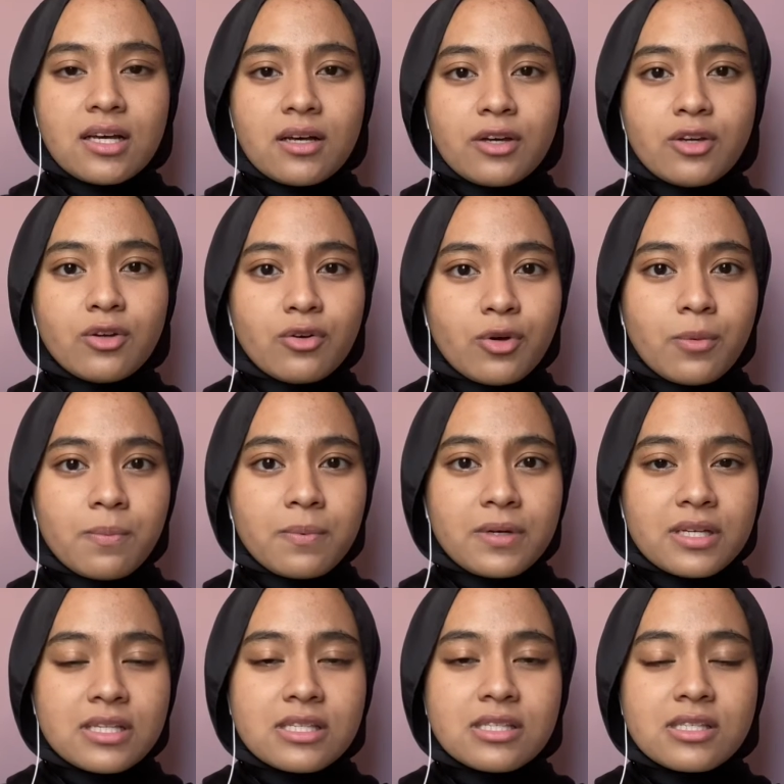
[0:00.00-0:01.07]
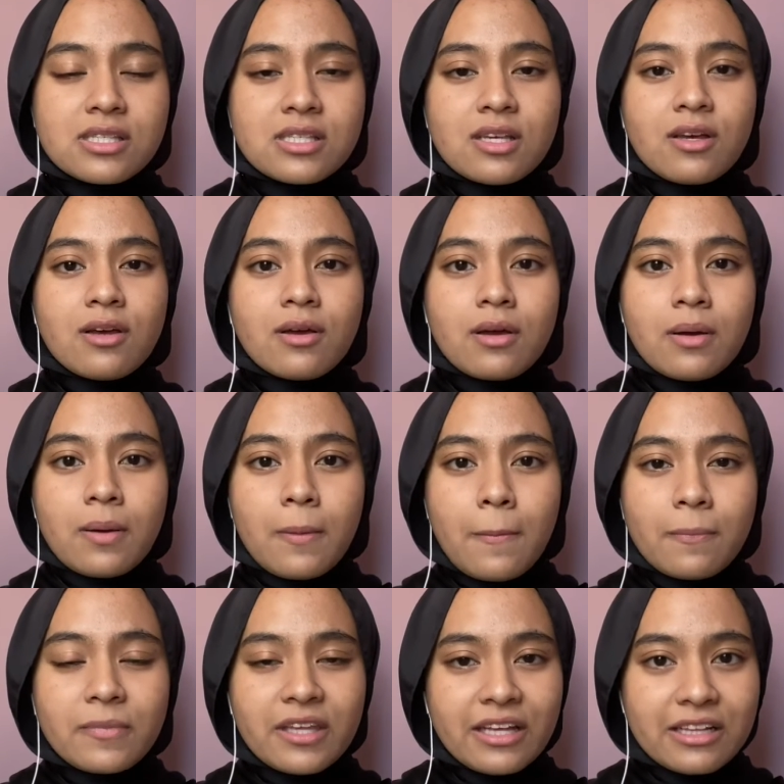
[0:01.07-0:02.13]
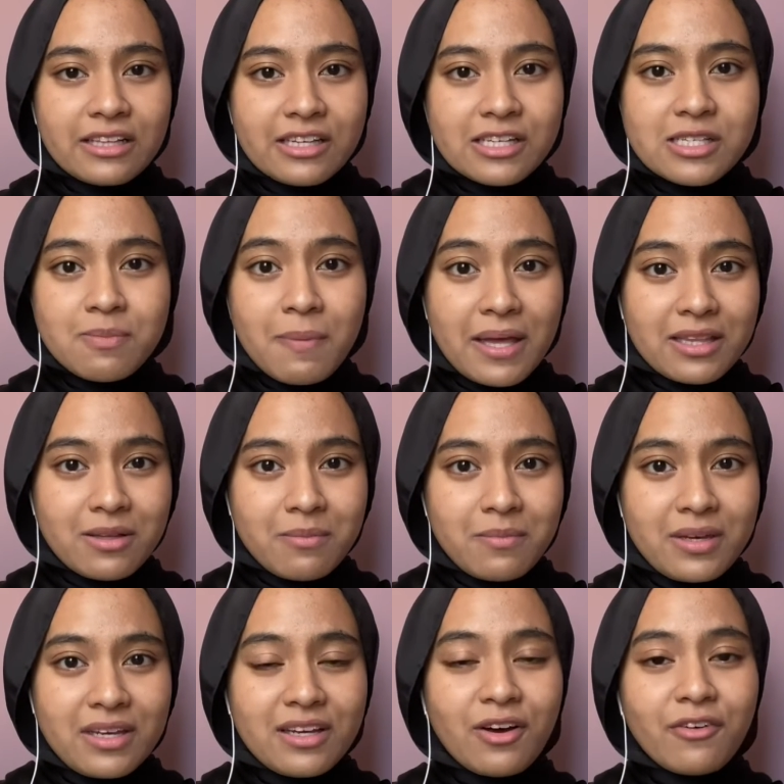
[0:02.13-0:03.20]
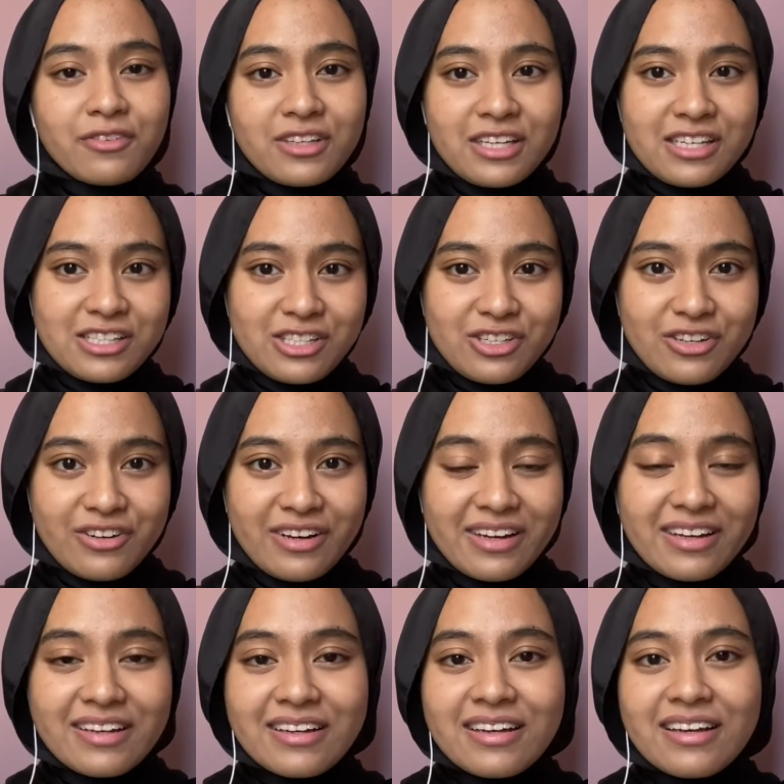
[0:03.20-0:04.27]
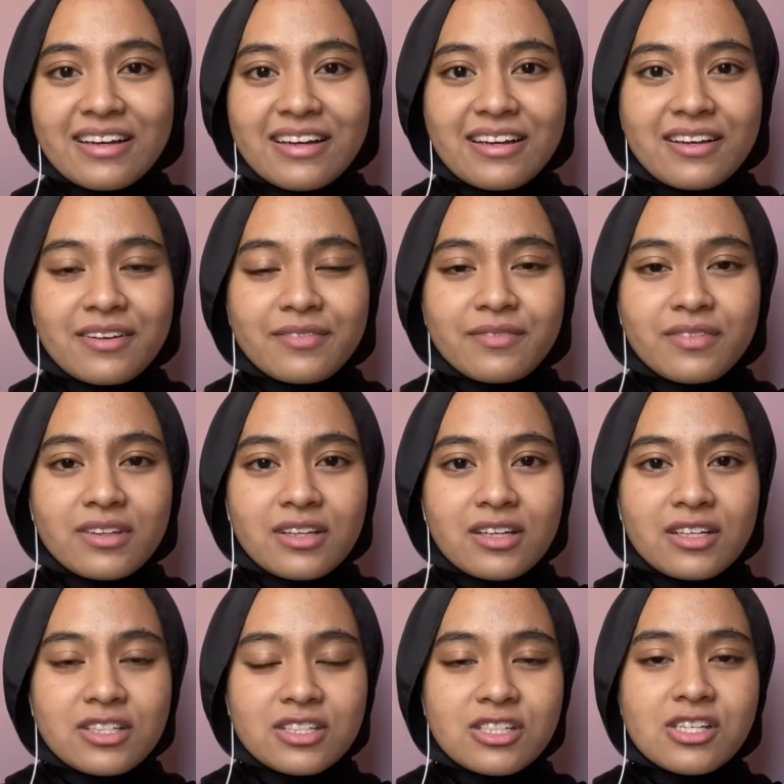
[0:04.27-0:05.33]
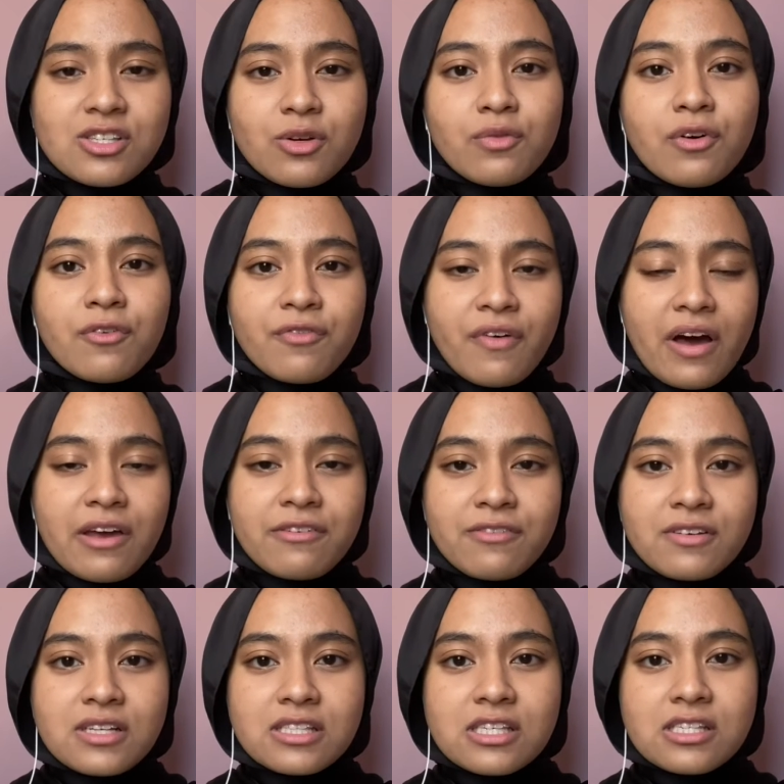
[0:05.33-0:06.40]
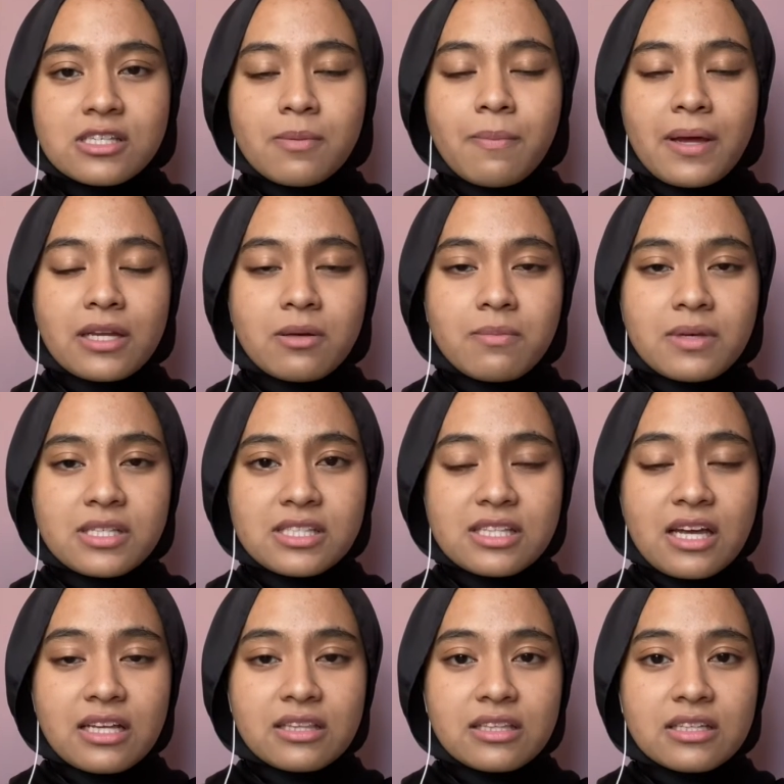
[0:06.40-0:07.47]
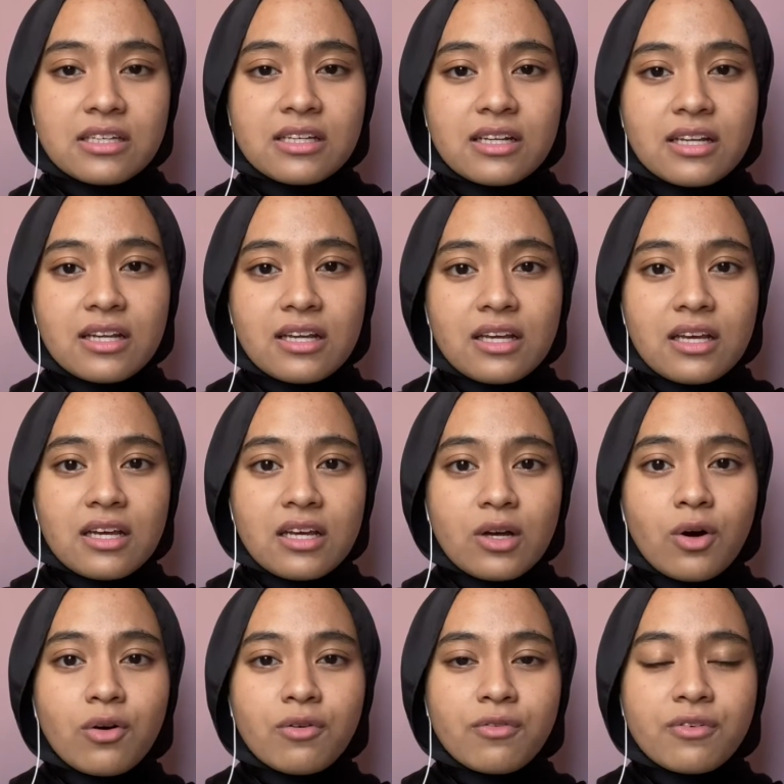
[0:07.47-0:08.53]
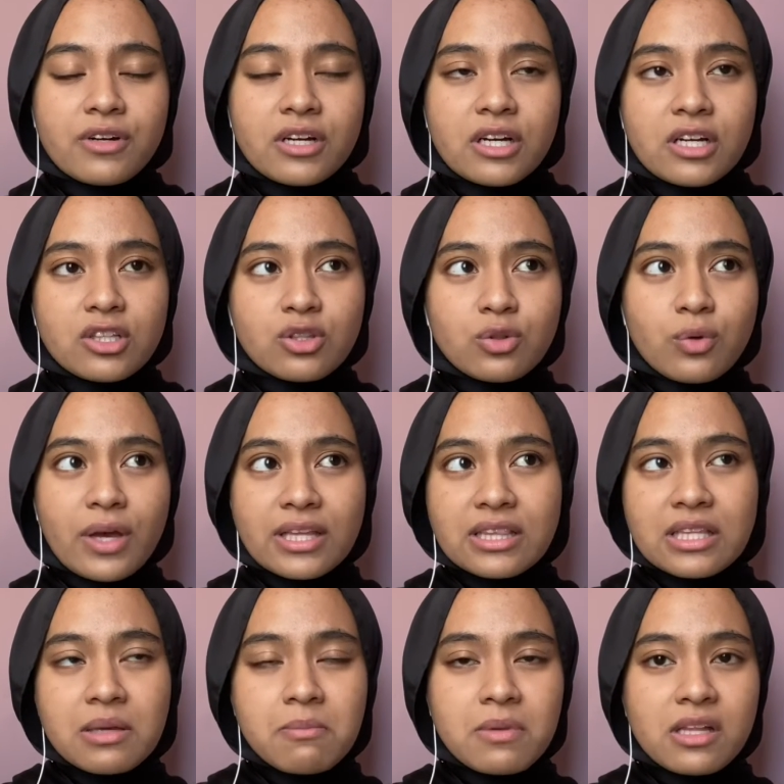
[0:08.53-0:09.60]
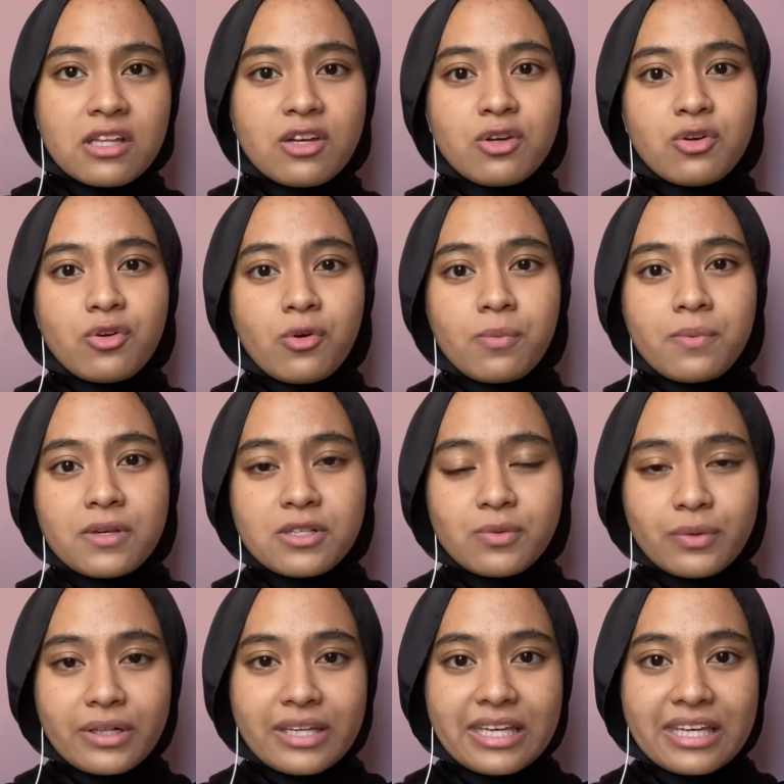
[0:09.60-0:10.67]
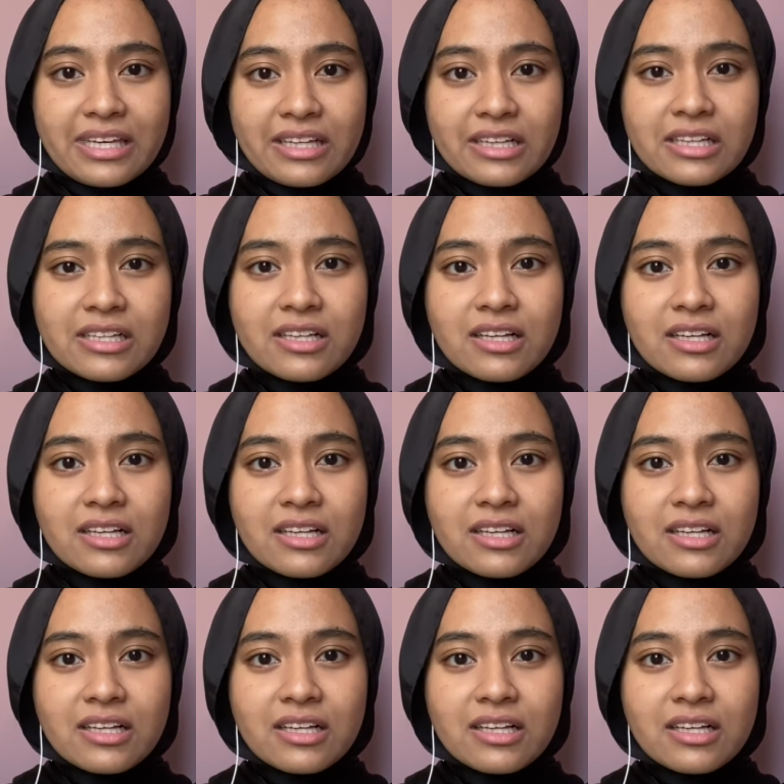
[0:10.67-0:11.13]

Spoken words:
Europe's deadliest pandemic of the history. Just over 5 years since the pandemic started, over 20 million Europeans were killed,